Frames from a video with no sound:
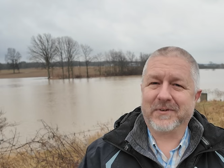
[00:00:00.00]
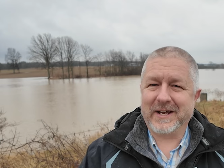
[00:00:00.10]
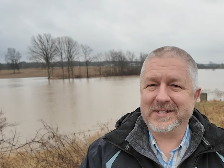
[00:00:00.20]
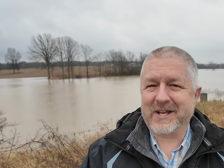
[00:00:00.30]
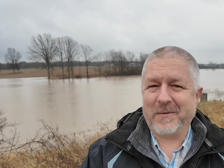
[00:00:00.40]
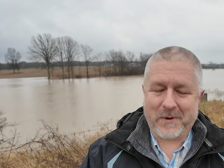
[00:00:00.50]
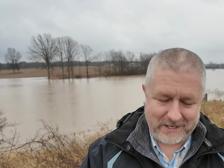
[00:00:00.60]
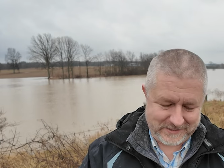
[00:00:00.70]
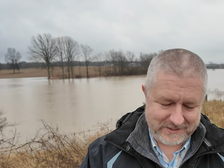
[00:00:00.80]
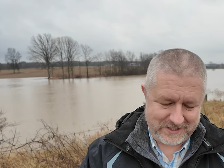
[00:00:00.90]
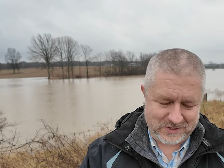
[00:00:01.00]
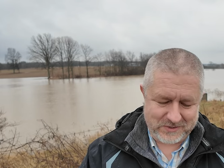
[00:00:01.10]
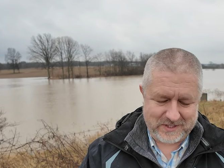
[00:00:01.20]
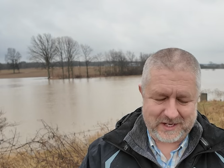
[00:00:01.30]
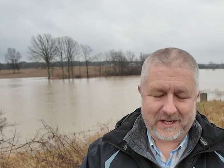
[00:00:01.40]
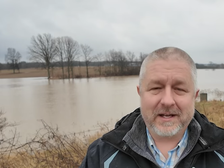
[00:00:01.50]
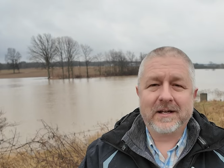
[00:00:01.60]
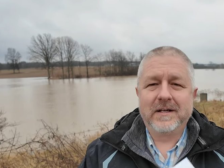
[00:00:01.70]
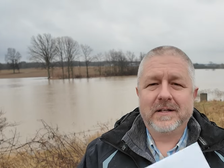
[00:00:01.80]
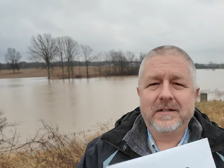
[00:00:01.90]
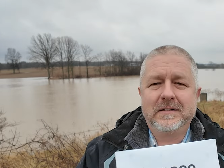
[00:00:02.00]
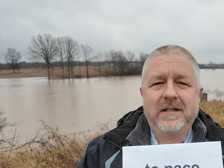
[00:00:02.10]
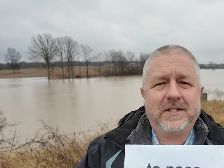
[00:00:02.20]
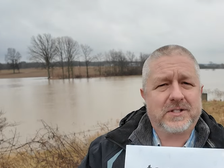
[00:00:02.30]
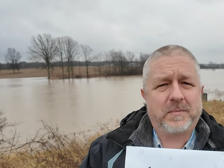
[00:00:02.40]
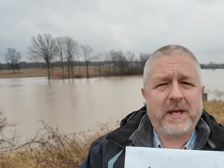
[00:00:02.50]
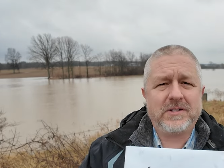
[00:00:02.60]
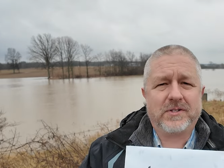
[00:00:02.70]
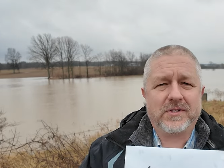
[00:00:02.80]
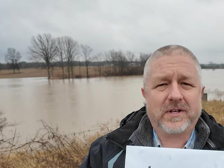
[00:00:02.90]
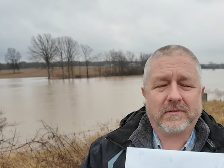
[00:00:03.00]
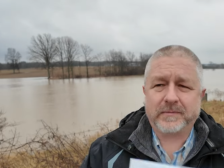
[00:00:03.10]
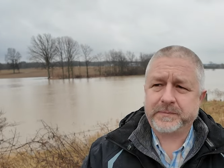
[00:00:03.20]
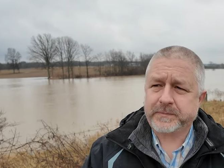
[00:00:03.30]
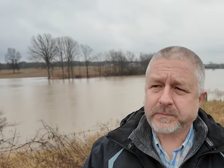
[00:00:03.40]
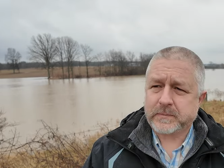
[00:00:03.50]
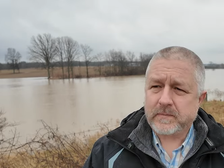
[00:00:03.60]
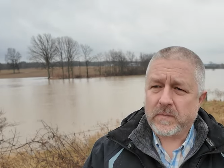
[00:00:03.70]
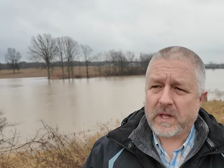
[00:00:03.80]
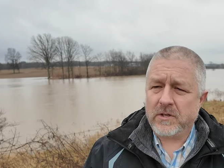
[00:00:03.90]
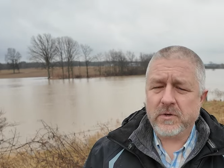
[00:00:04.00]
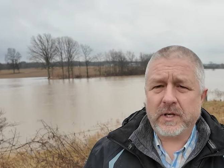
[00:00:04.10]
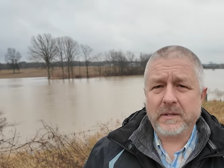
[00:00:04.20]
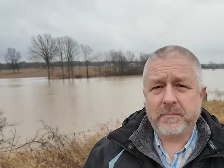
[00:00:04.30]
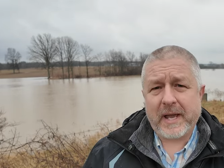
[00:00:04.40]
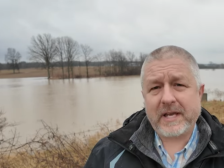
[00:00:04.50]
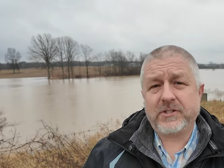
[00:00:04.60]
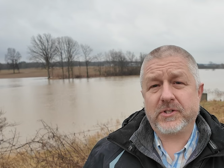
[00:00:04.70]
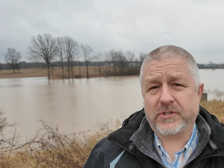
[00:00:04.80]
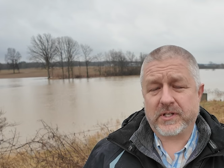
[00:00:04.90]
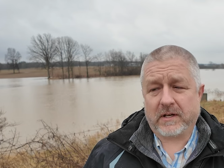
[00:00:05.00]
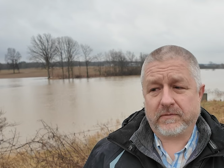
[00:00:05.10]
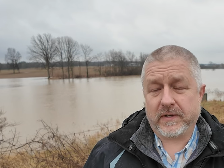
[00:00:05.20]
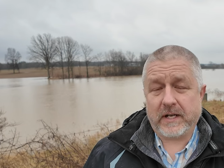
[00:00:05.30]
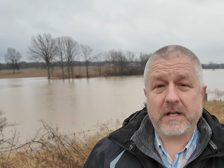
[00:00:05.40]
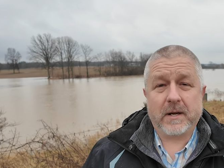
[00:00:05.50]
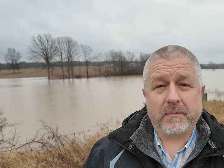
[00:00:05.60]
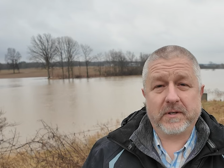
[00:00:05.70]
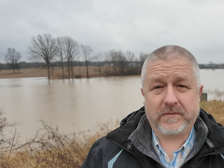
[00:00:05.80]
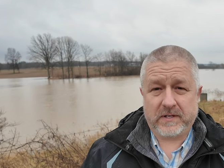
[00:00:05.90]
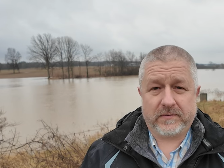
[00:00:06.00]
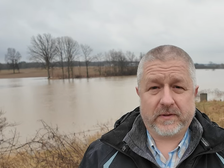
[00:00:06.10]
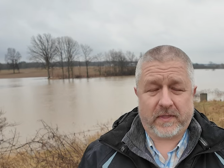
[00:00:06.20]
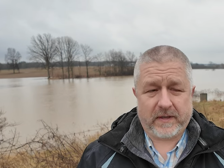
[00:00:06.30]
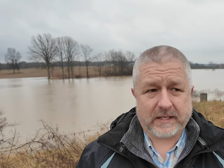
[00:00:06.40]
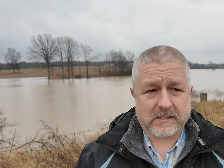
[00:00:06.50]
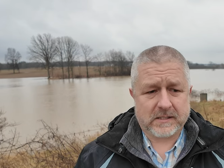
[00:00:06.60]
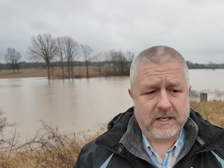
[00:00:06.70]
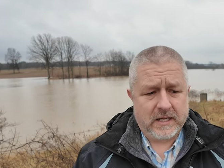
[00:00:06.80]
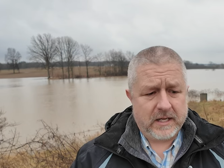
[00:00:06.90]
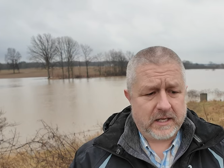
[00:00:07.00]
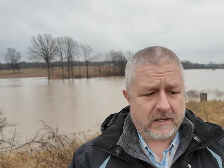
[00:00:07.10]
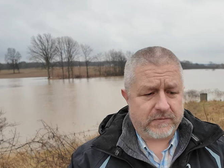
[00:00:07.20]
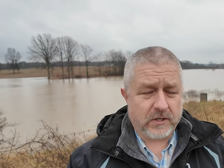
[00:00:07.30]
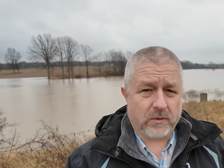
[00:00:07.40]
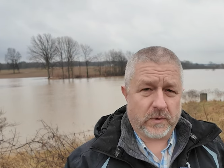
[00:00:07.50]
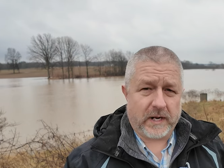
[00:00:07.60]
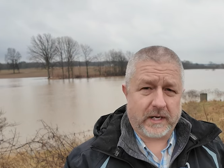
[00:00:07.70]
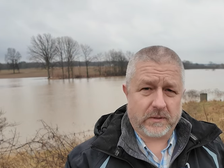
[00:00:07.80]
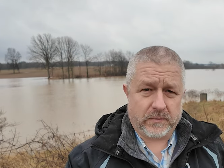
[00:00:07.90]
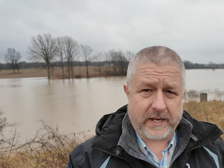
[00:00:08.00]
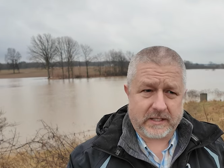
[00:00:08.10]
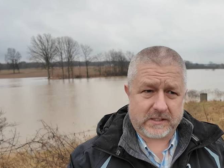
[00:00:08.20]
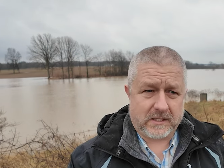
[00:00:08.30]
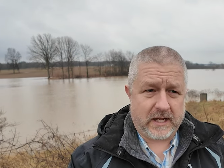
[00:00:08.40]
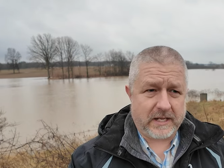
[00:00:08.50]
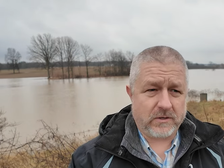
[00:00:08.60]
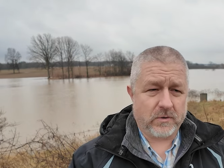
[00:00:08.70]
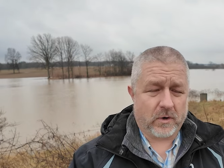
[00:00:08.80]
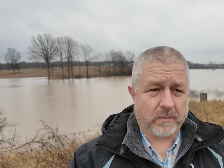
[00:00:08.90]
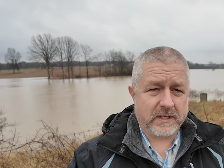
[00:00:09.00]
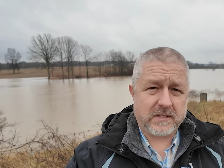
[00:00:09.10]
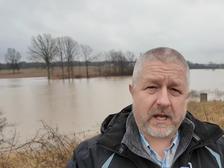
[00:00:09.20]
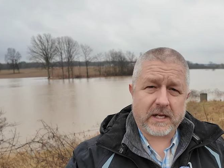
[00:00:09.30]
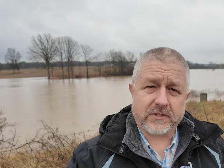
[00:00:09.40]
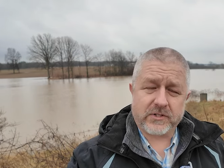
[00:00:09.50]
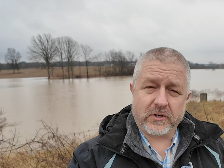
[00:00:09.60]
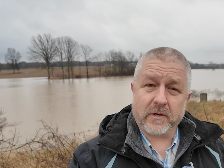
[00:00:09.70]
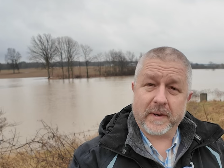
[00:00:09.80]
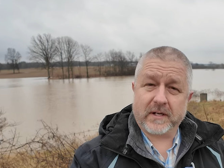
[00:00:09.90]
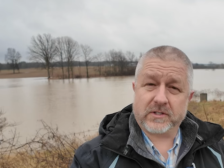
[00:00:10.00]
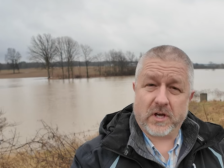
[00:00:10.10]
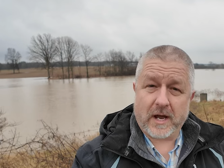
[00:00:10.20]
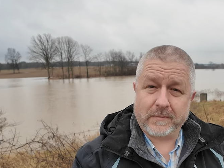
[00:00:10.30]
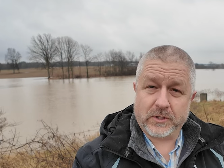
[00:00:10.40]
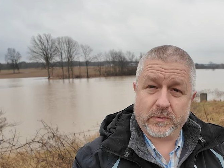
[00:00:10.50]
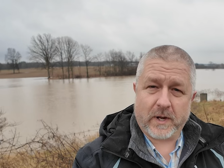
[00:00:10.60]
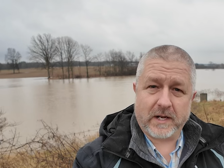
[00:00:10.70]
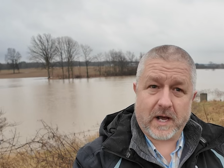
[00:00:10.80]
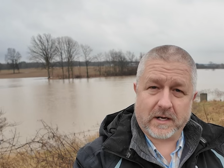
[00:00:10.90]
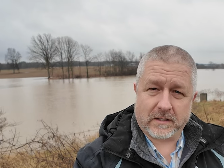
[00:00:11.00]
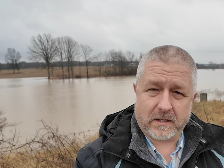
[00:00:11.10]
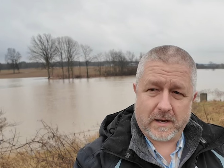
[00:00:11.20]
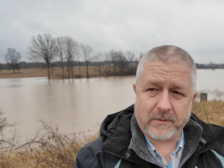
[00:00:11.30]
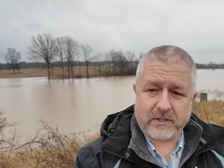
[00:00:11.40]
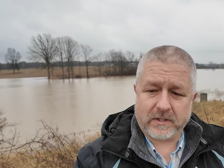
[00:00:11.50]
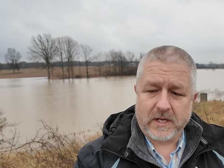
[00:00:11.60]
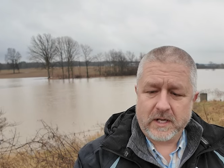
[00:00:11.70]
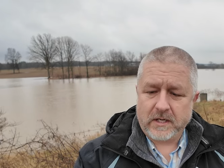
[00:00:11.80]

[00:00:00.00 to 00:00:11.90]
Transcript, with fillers: phrase I wanted to teach you today is to pace yourself. You can pace yourself in a number of different things. If you're running a race and you normally take a certain amount of time to run a kilometer,